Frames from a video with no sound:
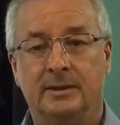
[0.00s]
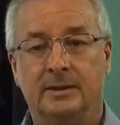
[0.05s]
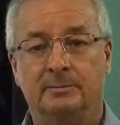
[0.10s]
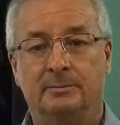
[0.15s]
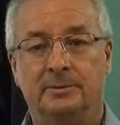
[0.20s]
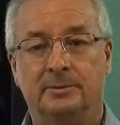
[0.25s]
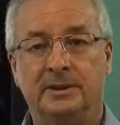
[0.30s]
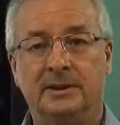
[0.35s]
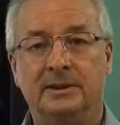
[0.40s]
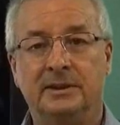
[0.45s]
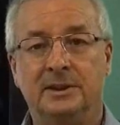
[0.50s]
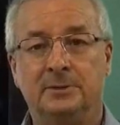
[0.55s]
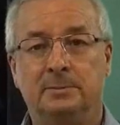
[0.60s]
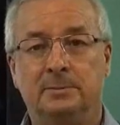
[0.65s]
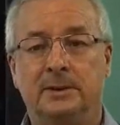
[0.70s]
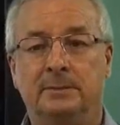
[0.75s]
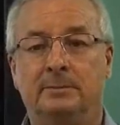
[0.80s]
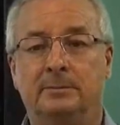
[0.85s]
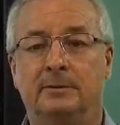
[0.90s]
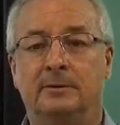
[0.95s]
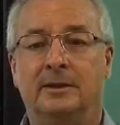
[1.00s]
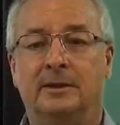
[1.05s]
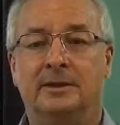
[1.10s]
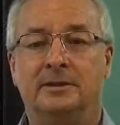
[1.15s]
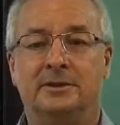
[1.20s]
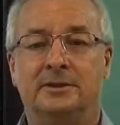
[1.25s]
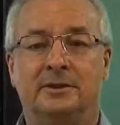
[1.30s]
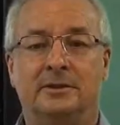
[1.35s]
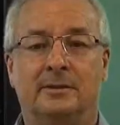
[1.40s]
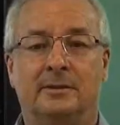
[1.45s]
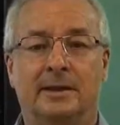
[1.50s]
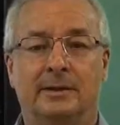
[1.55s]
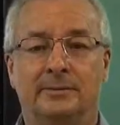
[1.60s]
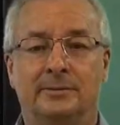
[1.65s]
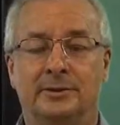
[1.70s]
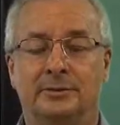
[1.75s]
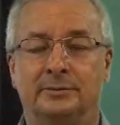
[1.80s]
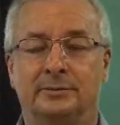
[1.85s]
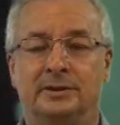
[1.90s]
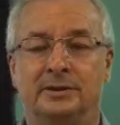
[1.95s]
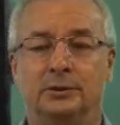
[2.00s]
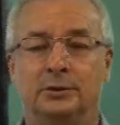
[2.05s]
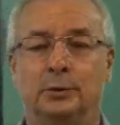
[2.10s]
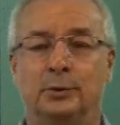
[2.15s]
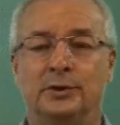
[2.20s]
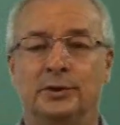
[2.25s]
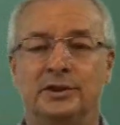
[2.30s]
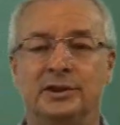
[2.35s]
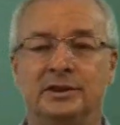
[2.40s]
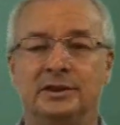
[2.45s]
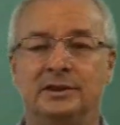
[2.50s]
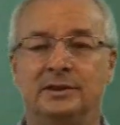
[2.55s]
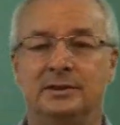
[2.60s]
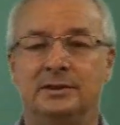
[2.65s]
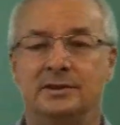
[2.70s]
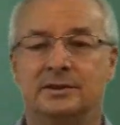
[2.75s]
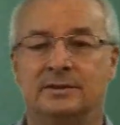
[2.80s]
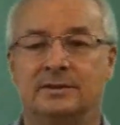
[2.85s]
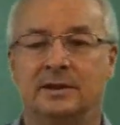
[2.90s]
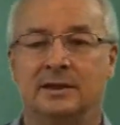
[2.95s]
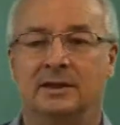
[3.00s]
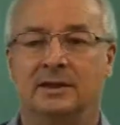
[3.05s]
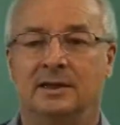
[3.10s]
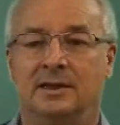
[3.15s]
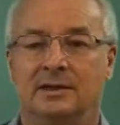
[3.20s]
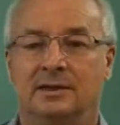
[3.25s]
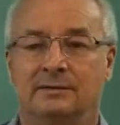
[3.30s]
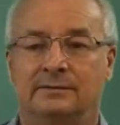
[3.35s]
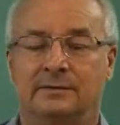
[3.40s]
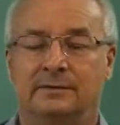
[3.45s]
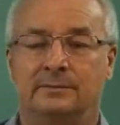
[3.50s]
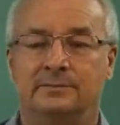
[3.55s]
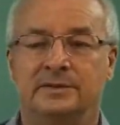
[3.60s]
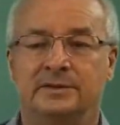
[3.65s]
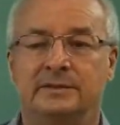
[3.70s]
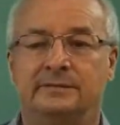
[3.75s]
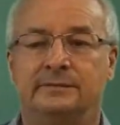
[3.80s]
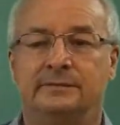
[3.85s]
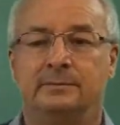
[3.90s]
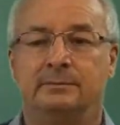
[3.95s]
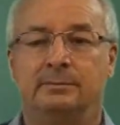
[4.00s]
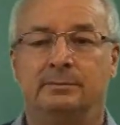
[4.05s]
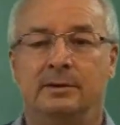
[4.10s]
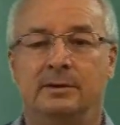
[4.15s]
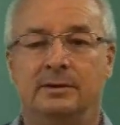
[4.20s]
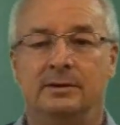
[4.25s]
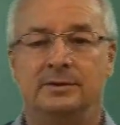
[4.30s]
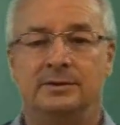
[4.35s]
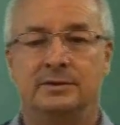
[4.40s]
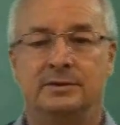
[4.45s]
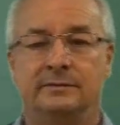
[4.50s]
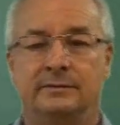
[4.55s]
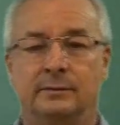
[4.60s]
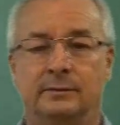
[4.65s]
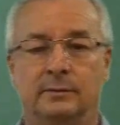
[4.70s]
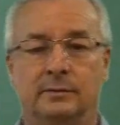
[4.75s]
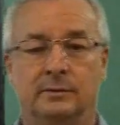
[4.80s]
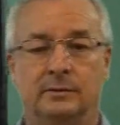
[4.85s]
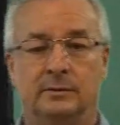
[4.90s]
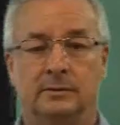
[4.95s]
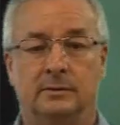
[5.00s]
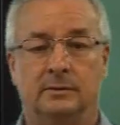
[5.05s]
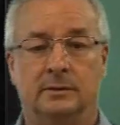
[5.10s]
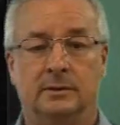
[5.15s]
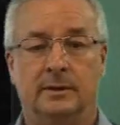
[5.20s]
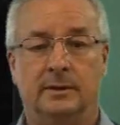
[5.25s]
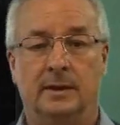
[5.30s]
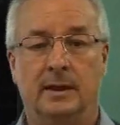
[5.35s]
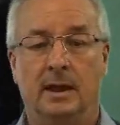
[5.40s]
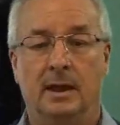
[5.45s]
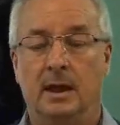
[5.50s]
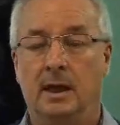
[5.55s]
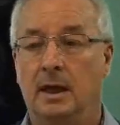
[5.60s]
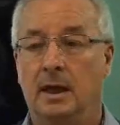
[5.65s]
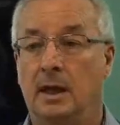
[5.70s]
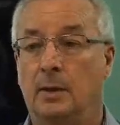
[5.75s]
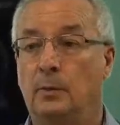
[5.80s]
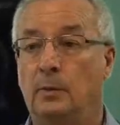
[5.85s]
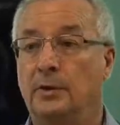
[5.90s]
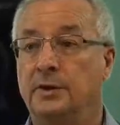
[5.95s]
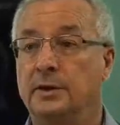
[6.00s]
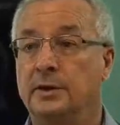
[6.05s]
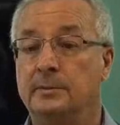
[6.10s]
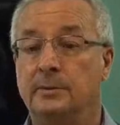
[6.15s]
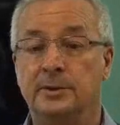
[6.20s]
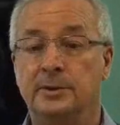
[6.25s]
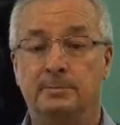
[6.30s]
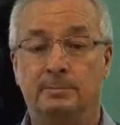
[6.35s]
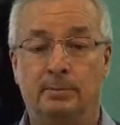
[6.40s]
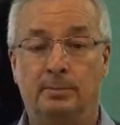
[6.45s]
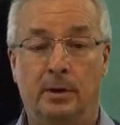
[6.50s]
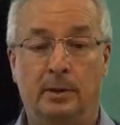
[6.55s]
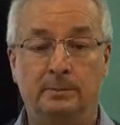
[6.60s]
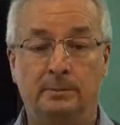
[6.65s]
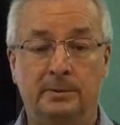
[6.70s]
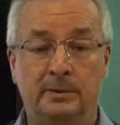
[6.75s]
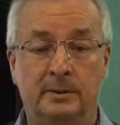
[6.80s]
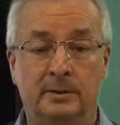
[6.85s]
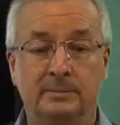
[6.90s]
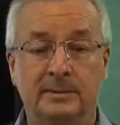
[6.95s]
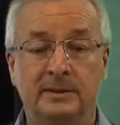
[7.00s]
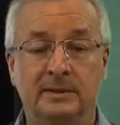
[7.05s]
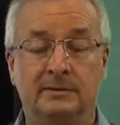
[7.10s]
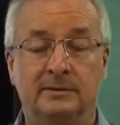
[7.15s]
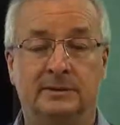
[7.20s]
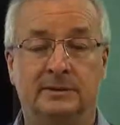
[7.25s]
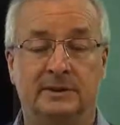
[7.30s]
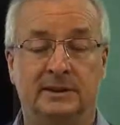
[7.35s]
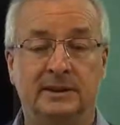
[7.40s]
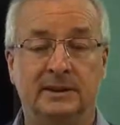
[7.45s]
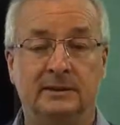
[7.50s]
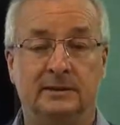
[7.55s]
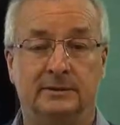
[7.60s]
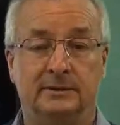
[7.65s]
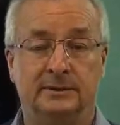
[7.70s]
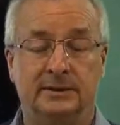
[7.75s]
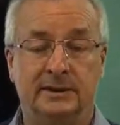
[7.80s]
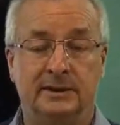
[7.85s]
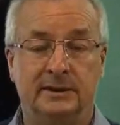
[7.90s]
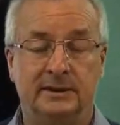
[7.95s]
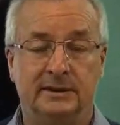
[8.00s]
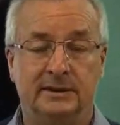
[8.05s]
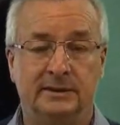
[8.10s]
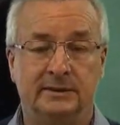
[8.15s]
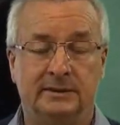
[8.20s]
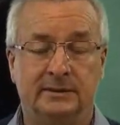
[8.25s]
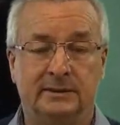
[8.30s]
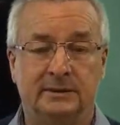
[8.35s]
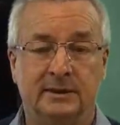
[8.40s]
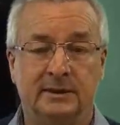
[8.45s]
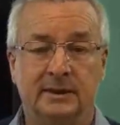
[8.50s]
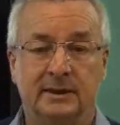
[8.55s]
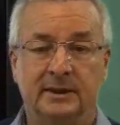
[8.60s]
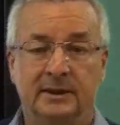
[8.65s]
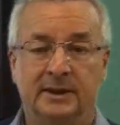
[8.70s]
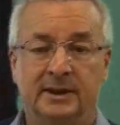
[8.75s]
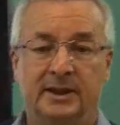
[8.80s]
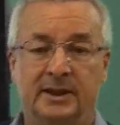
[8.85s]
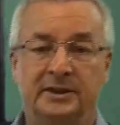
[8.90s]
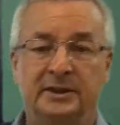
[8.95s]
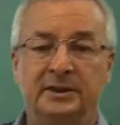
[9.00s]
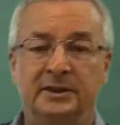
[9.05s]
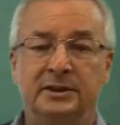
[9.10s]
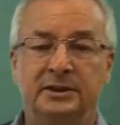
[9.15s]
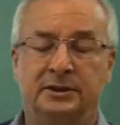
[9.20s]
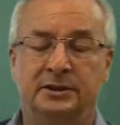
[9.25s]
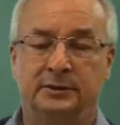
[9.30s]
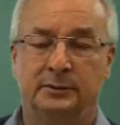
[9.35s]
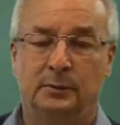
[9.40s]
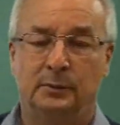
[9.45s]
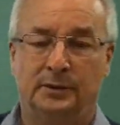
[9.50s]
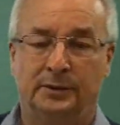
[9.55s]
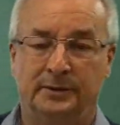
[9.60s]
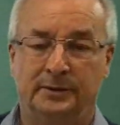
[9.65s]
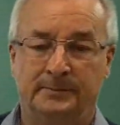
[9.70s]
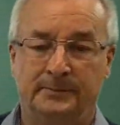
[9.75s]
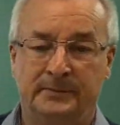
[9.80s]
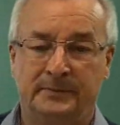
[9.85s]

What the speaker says: but English people like to go out to eat cuisines from different parts of the world. And one of the most popular meals in England is an Indian one.